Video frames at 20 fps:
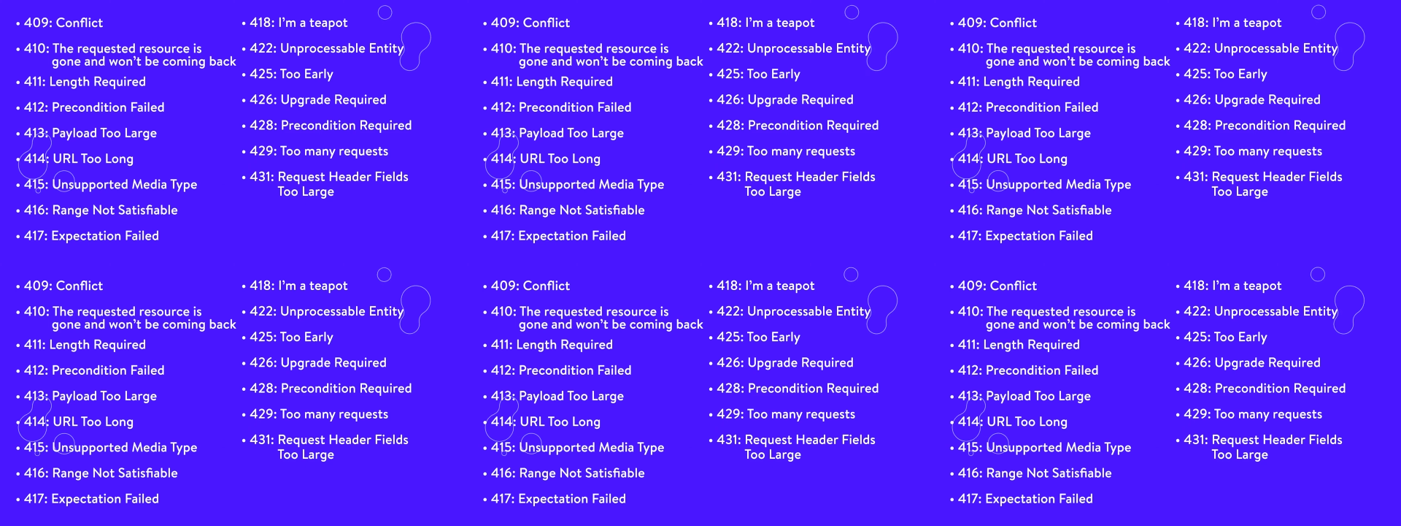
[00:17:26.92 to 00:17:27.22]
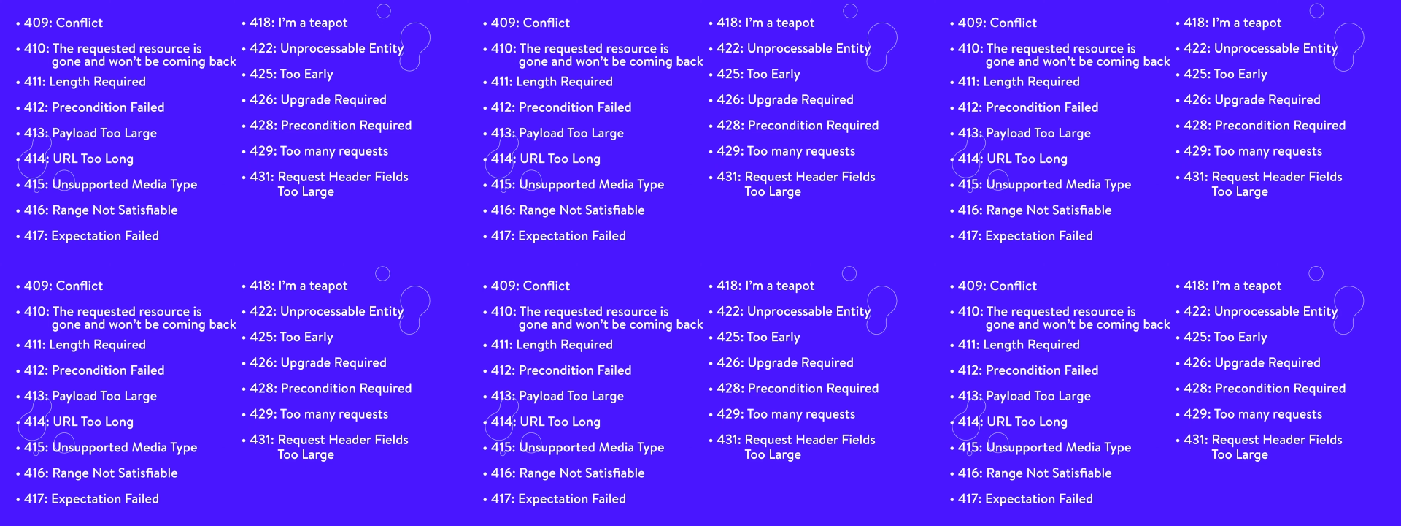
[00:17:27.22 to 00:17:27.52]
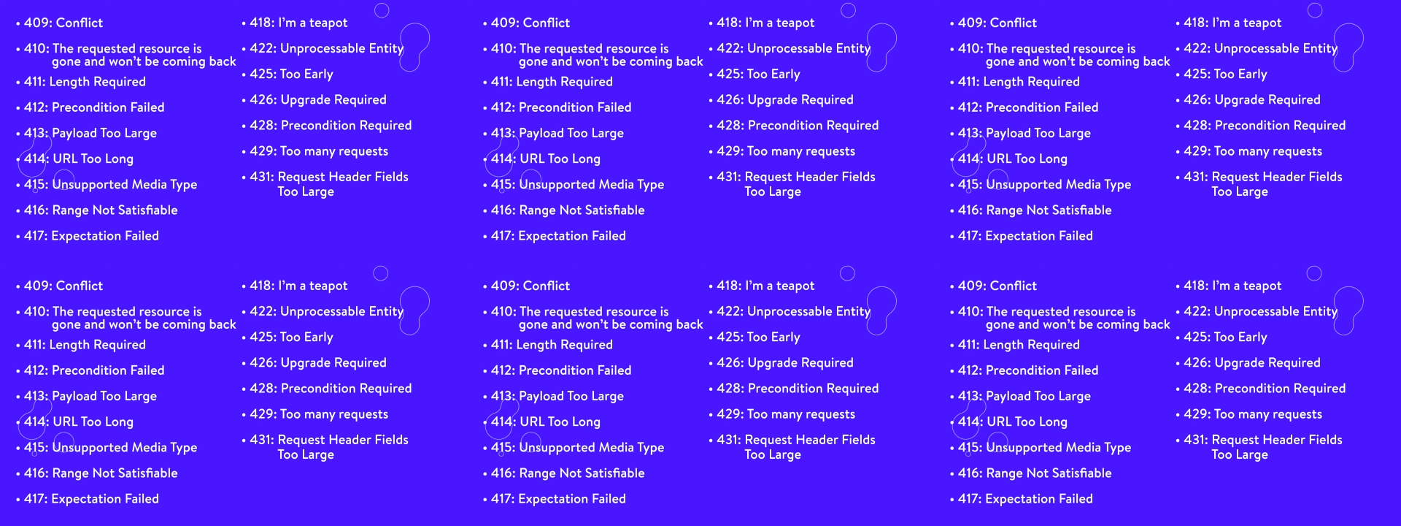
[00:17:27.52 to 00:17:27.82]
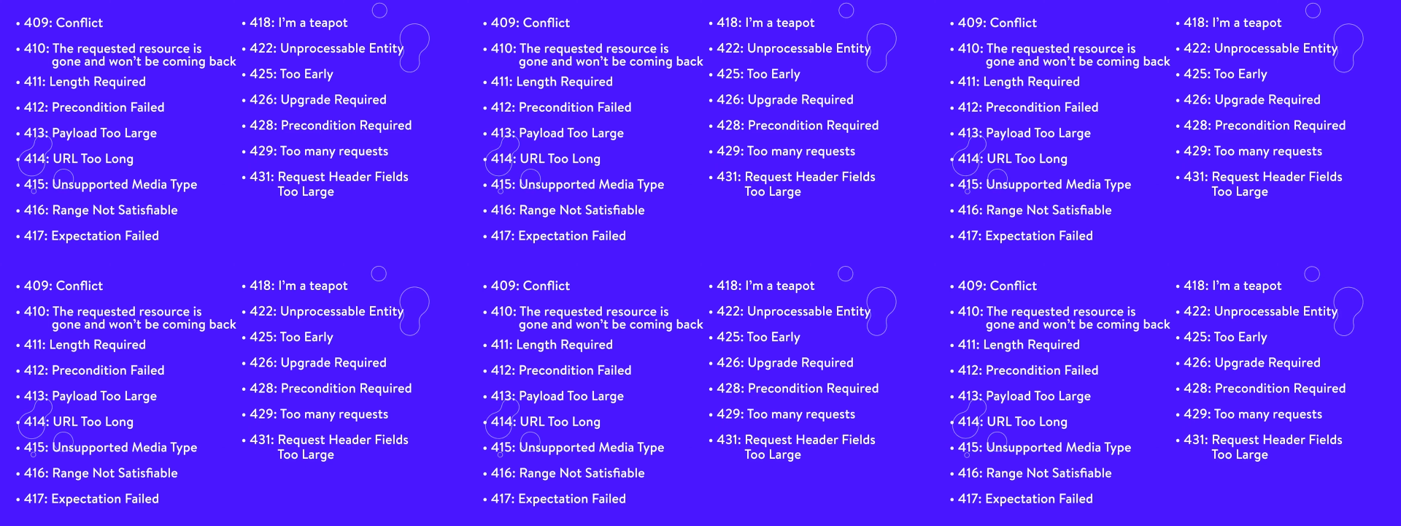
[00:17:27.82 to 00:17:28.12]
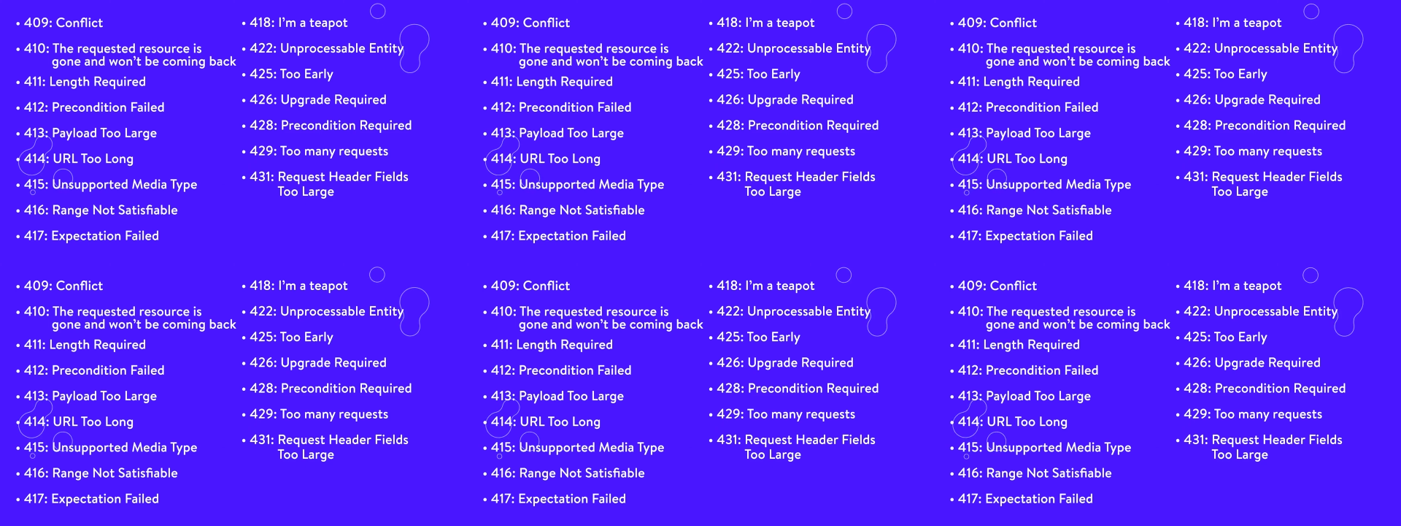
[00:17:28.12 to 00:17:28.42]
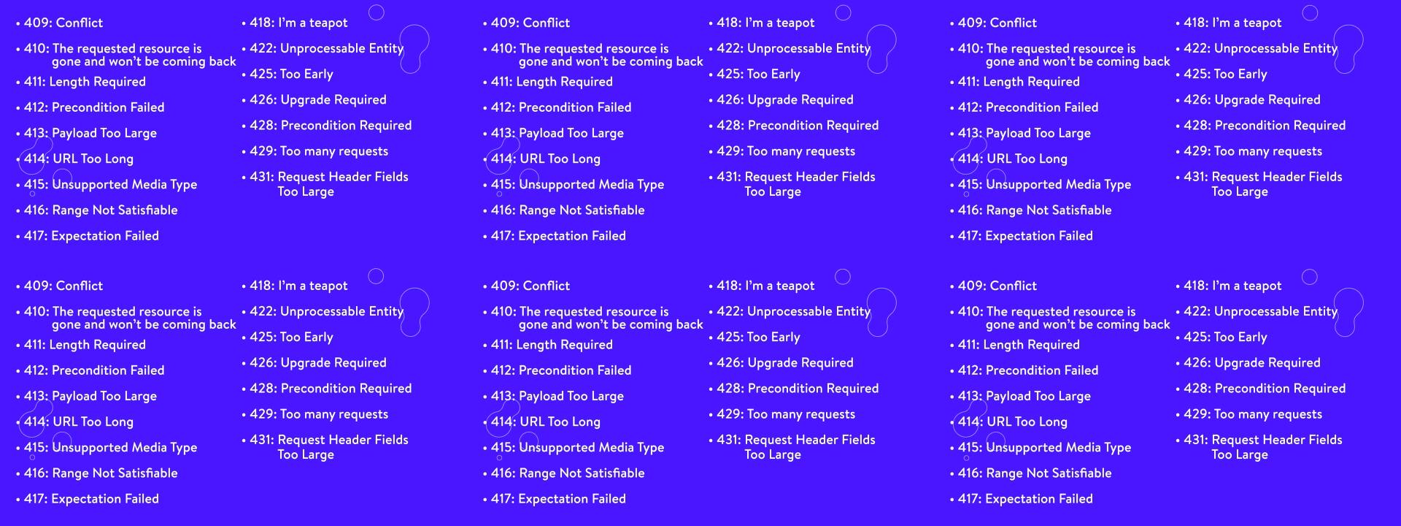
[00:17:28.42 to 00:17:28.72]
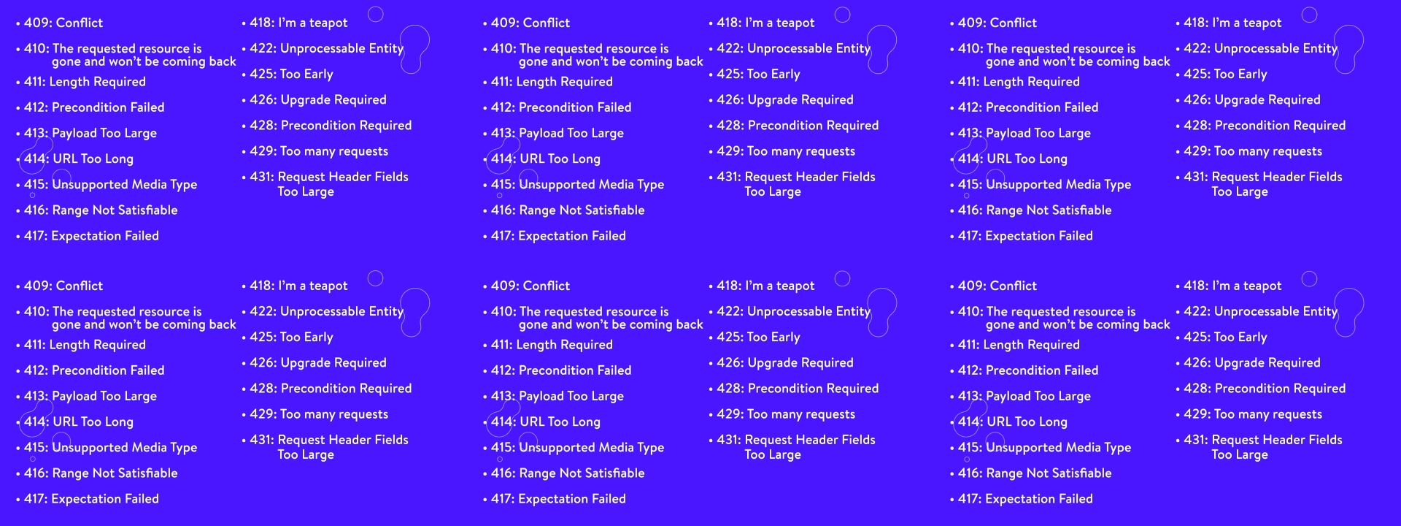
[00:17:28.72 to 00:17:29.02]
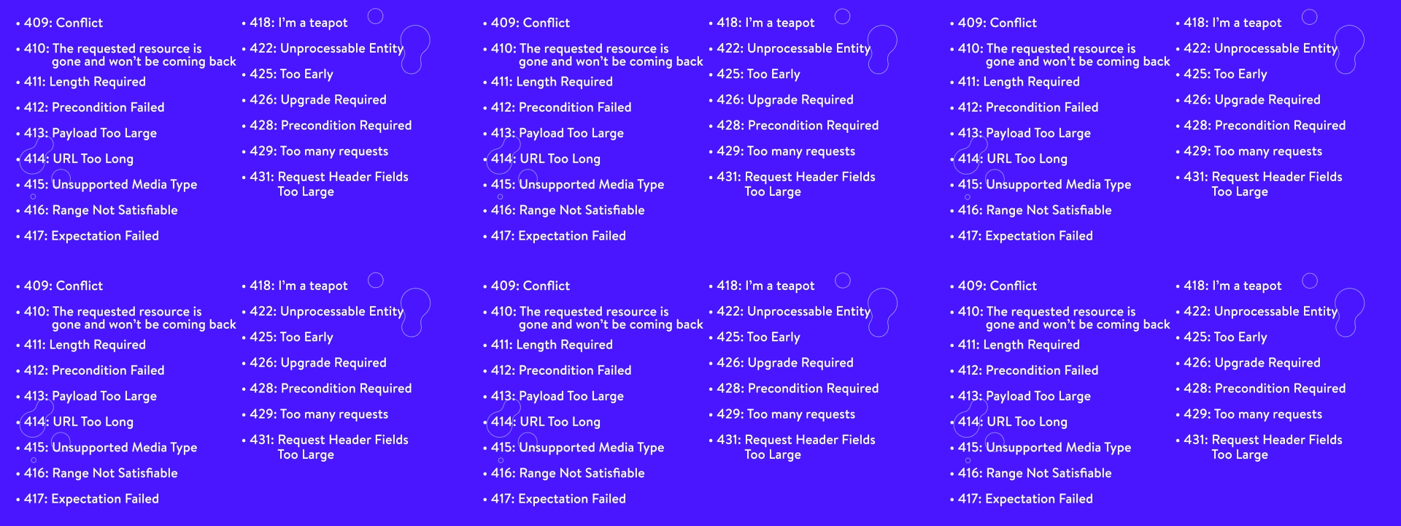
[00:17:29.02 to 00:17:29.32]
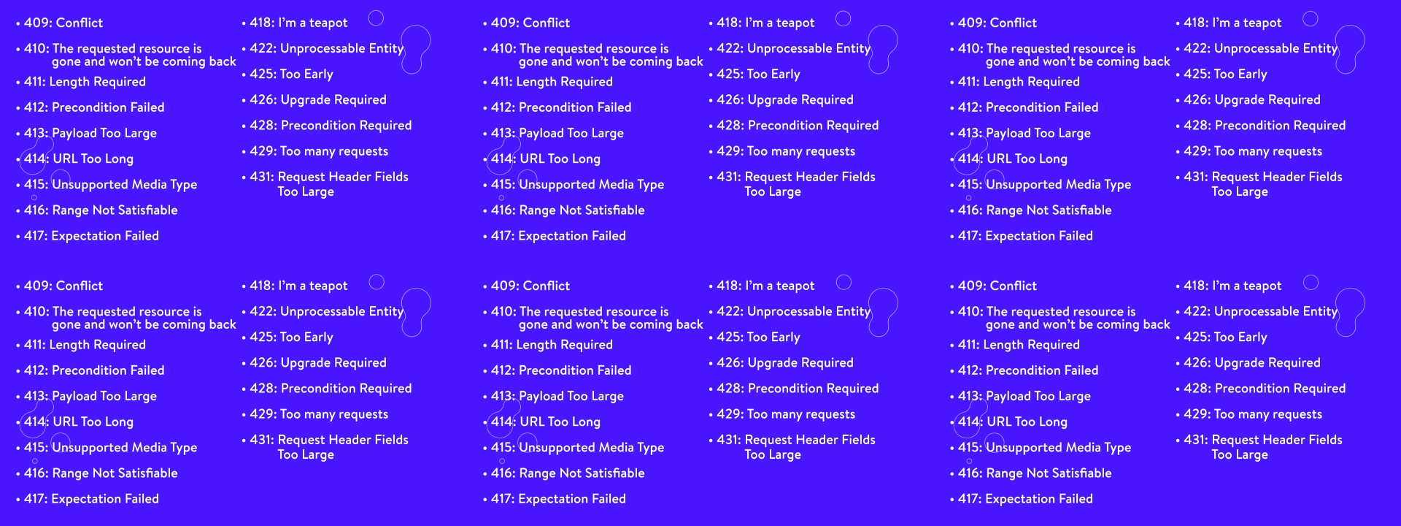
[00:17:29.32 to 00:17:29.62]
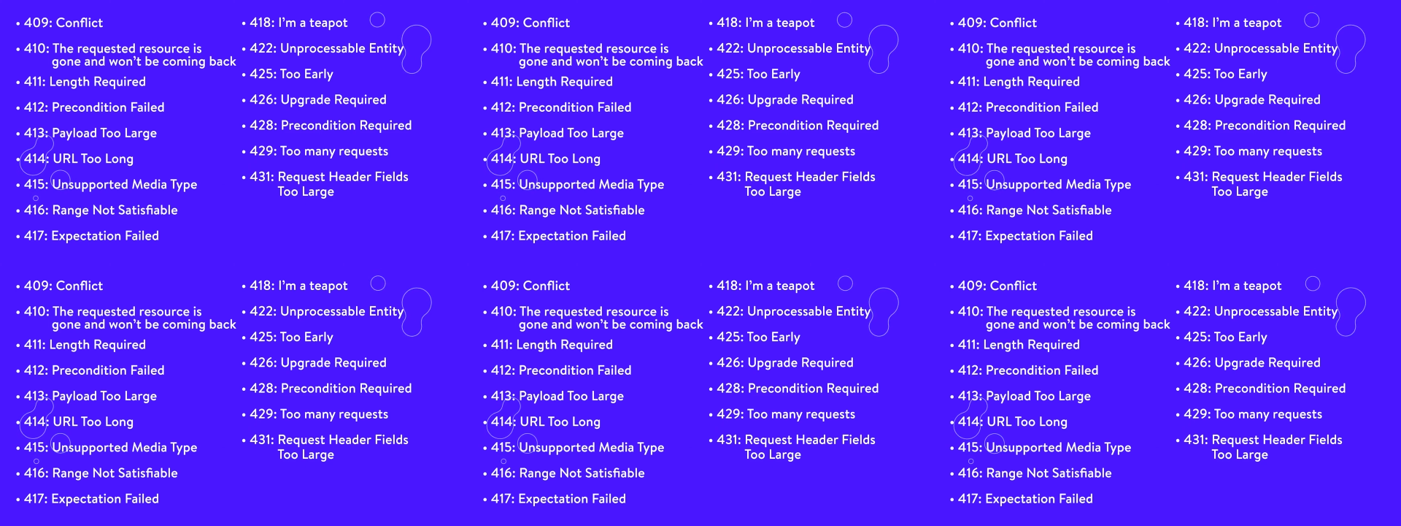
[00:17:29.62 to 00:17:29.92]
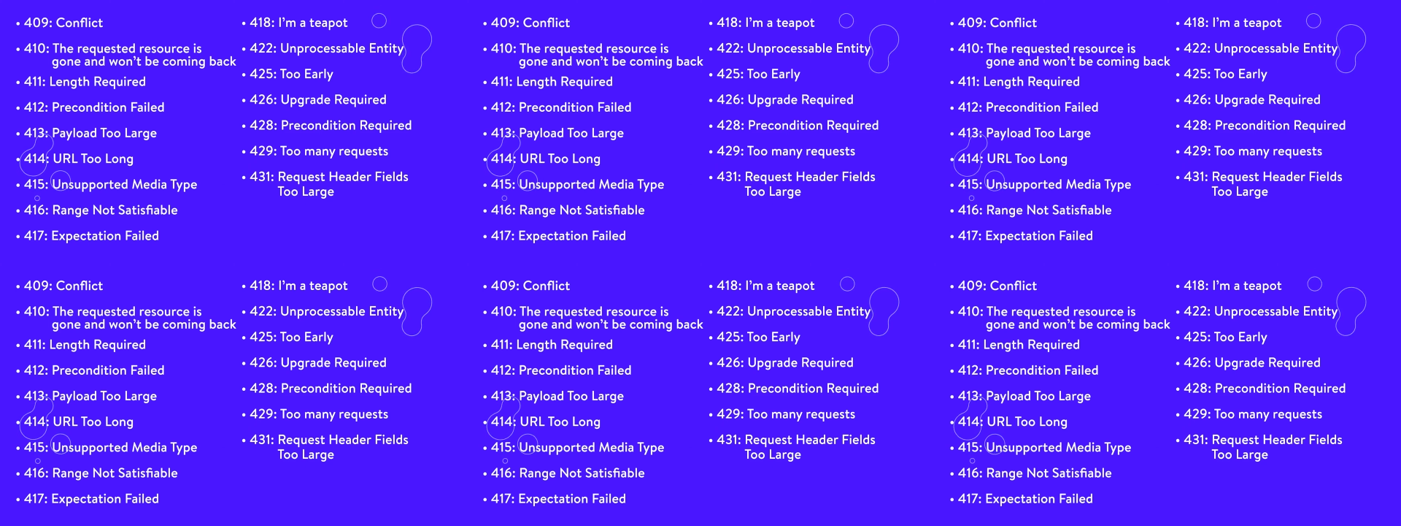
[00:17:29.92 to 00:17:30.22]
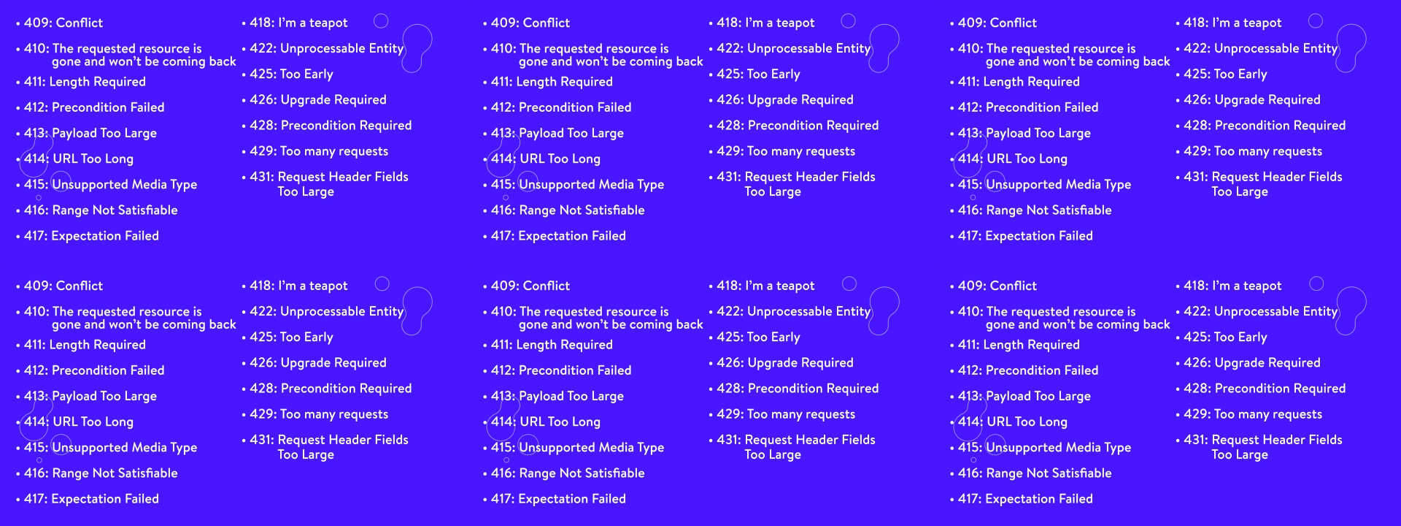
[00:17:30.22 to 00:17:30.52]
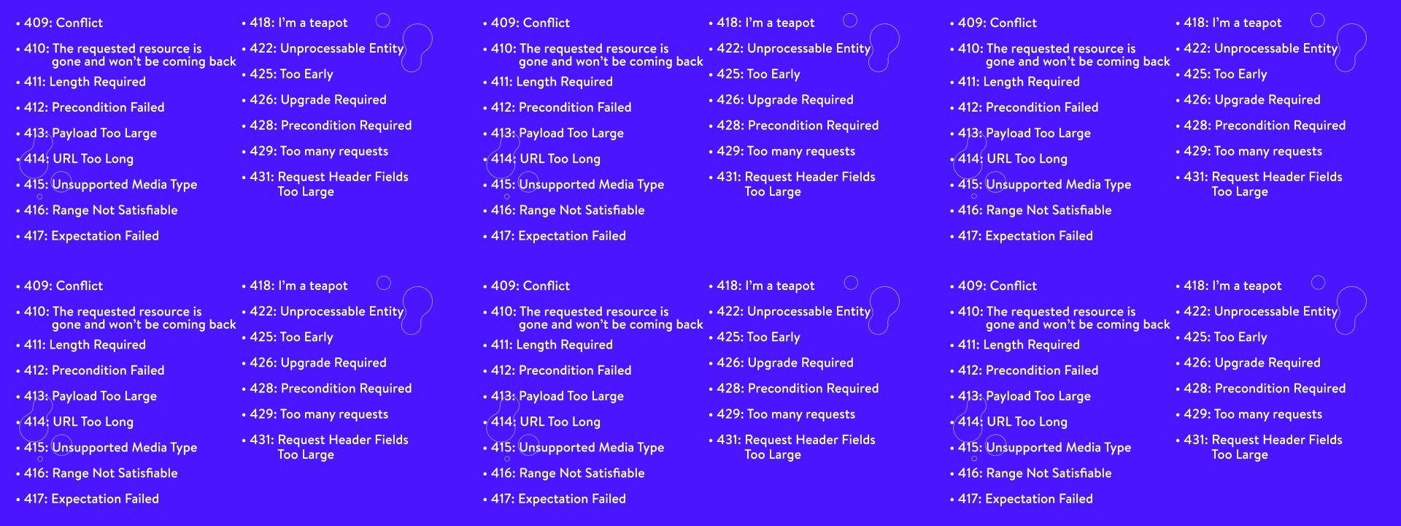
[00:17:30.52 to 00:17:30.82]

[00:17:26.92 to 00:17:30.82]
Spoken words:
(no speaker visible)